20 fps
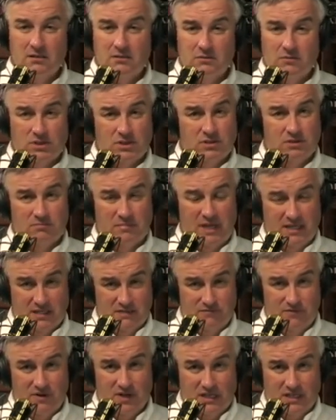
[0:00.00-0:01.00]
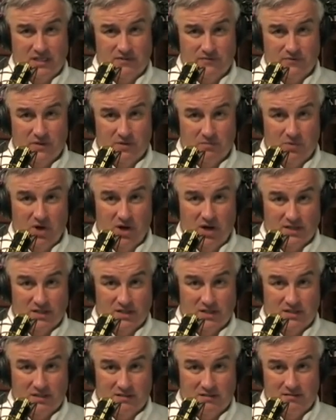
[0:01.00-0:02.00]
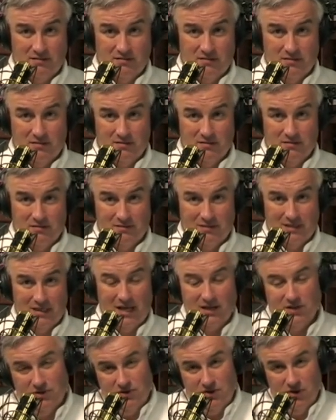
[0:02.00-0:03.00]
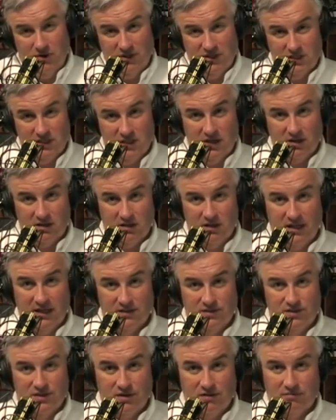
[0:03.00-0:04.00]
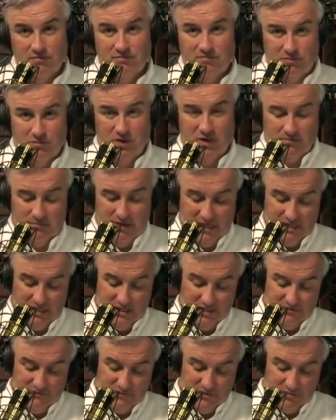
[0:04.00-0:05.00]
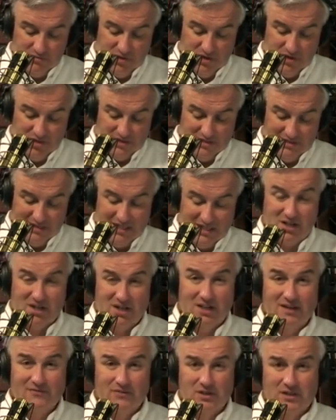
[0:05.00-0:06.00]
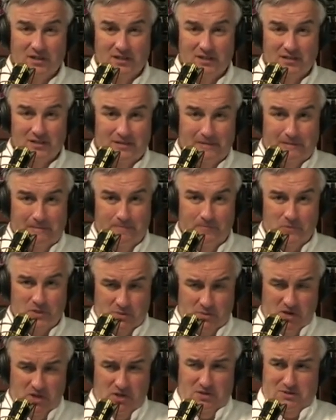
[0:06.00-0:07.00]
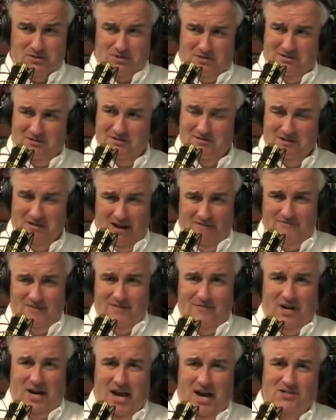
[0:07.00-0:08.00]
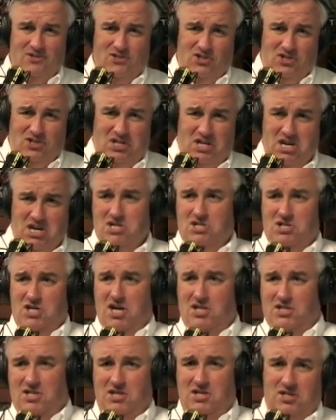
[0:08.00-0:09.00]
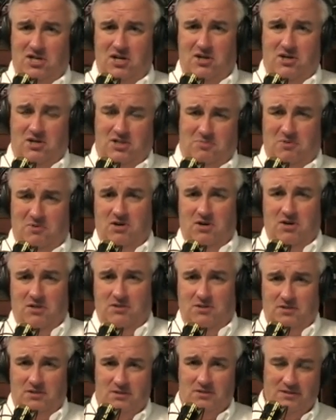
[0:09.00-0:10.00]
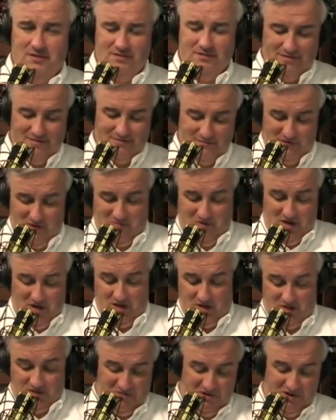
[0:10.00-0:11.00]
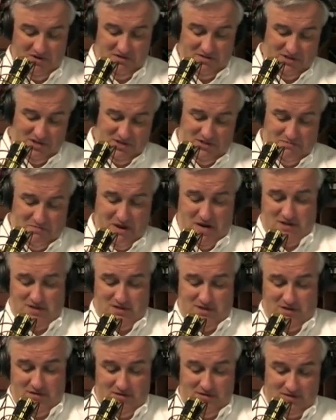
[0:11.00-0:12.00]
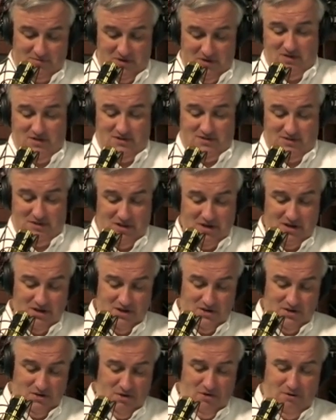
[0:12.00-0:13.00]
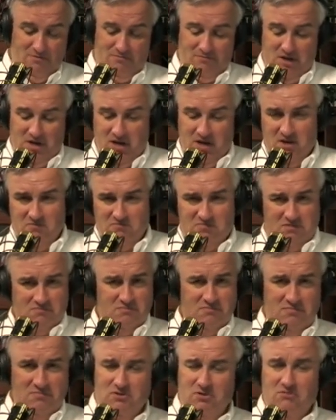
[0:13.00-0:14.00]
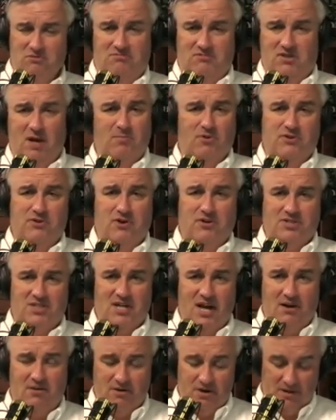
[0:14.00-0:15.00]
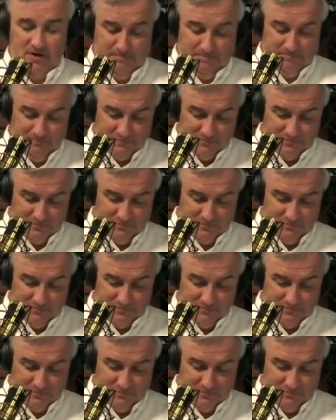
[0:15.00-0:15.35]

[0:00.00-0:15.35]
which makes it very easy for the boss and you know he's a knucklehead, so you want to make it easy for the boss. He's going to love it. Smithers, I've never had such an easy SSL experience. VPN experience. It's amazing. Smithers, you'll, you double your salary.